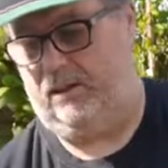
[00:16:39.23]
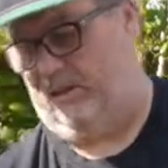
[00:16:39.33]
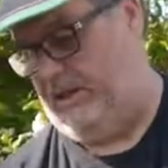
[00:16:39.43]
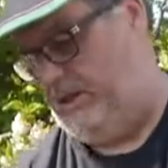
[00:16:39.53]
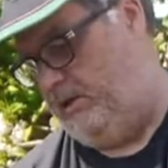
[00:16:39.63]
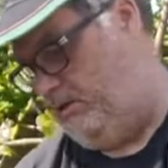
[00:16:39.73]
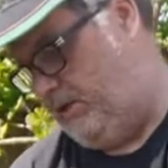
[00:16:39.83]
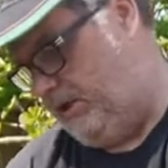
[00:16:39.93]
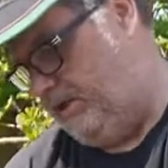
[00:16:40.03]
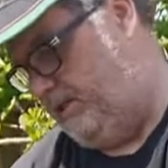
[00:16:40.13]
so you
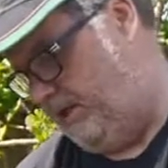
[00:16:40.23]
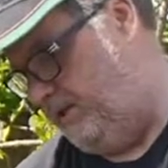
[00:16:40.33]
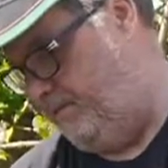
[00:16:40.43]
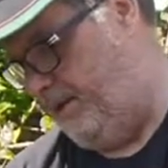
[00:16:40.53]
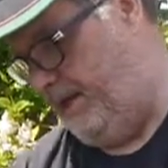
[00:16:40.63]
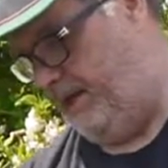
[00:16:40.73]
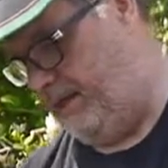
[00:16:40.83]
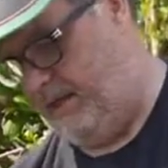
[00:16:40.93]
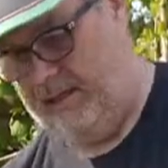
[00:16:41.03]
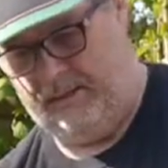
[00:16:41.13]
can see the back
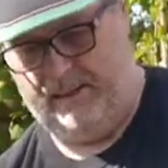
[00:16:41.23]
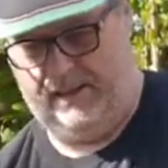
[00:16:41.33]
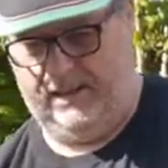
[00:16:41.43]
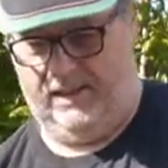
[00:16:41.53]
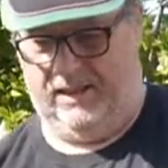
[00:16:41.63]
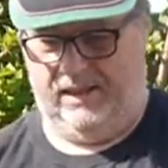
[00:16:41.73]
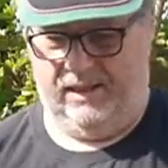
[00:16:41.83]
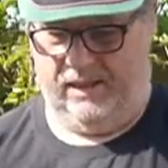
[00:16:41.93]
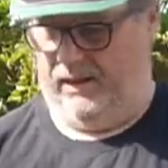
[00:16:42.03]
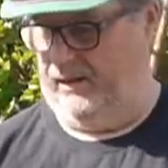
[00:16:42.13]

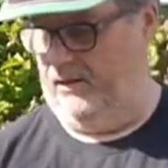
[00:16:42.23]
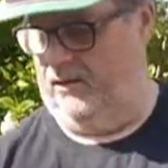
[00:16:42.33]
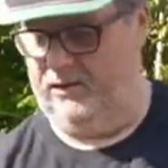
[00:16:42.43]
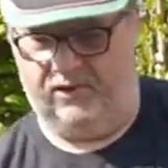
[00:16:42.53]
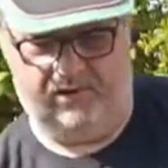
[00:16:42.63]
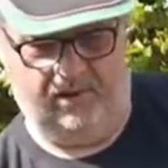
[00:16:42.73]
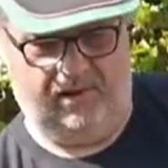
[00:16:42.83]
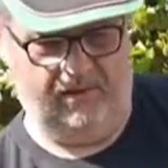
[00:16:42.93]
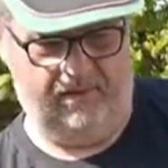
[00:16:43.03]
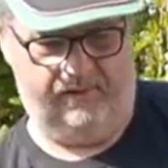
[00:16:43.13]
and then I'll just do
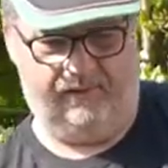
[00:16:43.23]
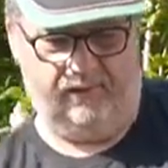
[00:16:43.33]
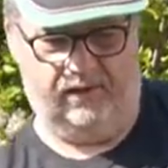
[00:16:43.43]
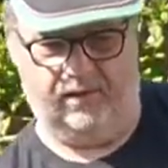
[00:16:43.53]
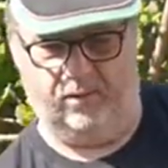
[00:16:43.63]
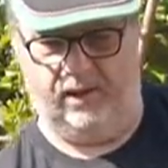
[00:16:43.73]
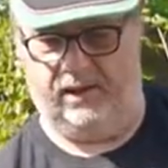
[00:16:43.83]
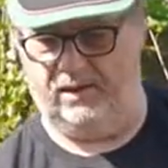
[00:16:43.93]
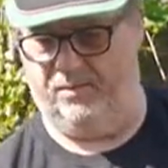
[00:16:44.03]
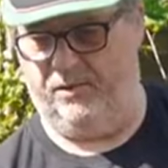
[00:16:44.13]
give this front a quick
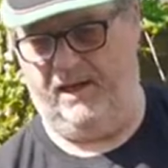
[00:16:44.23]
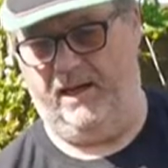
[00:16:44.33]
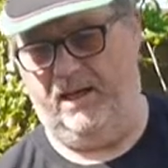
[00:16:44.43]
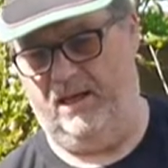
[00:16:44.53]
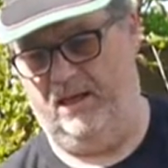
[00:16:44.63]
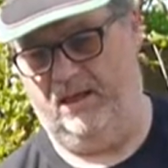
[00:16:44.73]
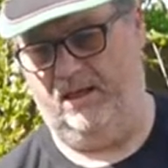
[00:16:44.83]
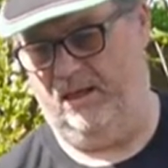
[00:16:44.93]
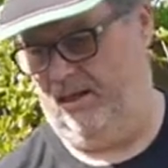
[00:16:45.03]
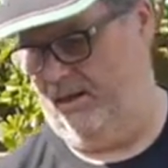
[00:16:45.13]
spray
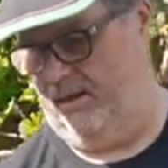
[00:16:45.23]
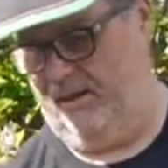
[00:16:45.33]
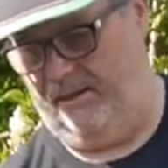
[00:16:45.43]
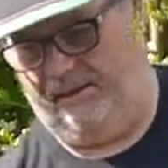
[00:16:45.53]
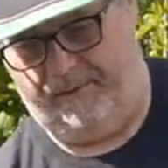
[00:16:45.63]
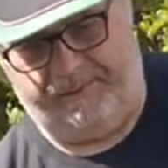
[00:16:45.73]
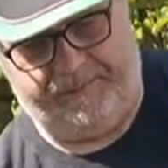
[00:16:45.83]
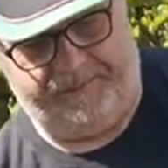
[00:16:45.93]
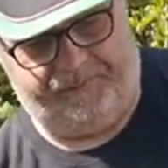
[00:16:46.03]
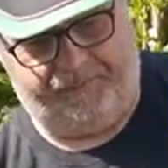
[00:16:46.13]

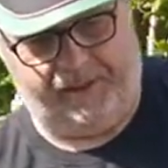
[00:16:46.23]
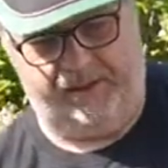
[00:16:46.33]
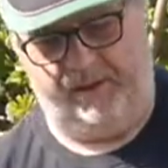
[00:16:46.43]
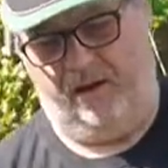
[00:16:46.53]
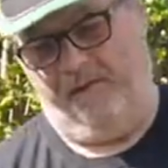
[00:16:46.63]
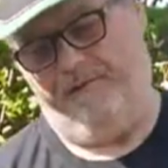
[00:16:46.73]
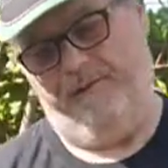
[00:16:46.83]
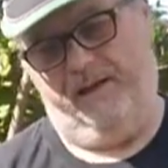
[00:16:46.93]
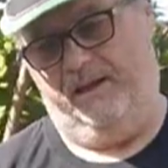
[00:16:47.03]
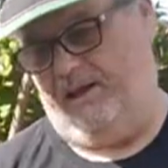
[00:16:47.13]
and then
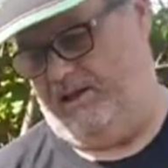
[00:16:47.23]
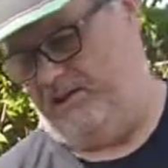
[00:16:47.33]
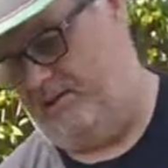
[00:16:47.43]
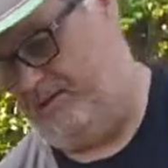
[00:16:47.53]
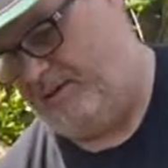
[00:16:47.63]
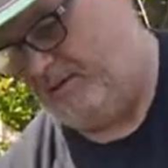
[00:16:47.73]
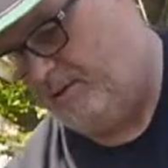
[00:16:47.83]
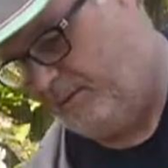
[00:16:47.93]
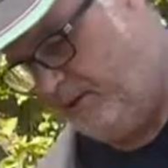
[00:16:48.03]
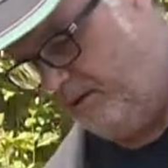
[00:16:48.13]
hopefully this the
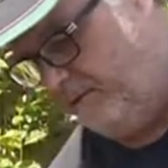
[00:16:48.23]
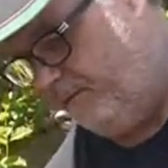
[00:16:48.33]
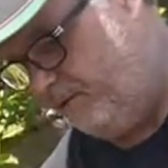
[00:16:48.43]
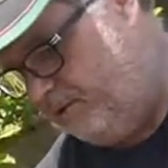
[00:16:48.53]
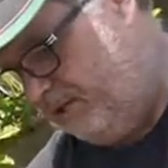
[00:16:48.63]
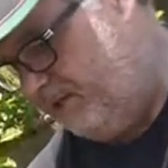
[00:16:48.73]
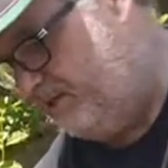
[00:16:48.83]
WD-40